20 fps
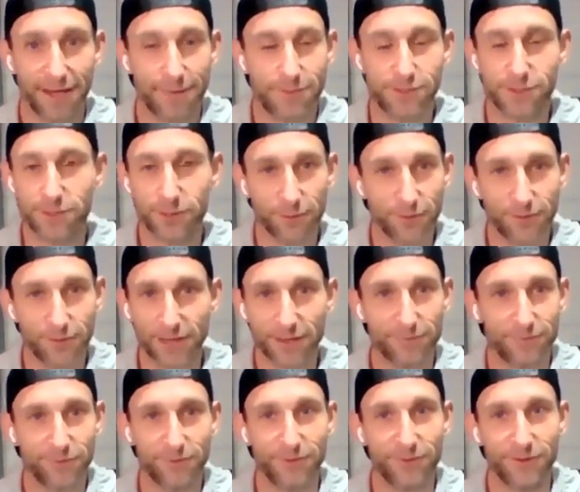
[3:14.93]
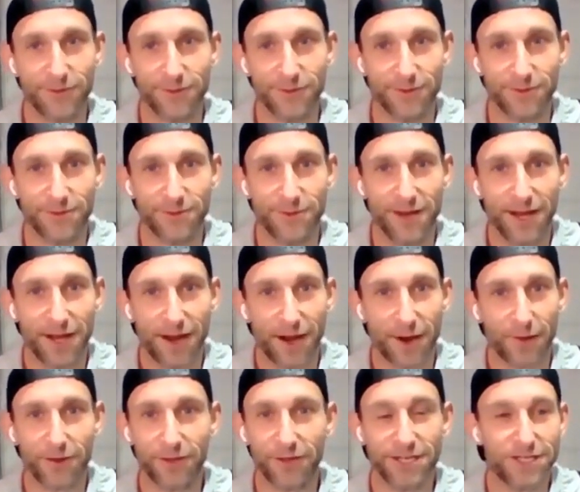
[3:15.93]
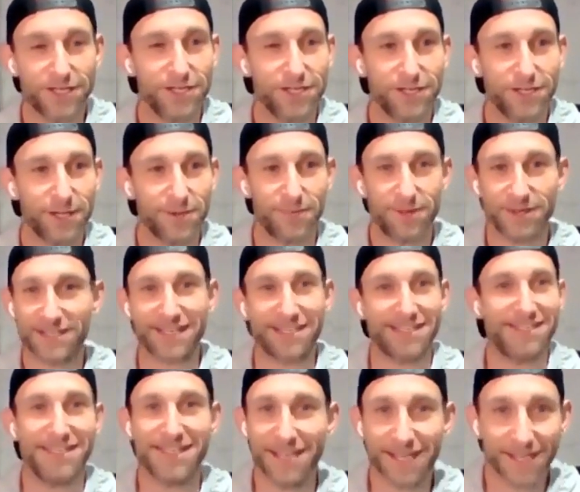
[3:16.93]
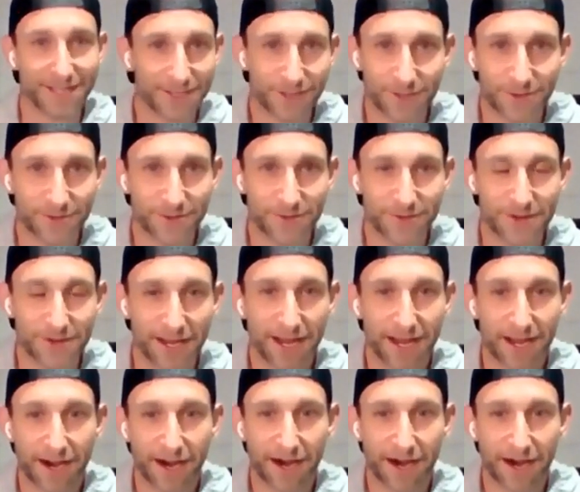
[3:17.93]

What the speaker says: I'm so thankful for you. Our relationship has continued.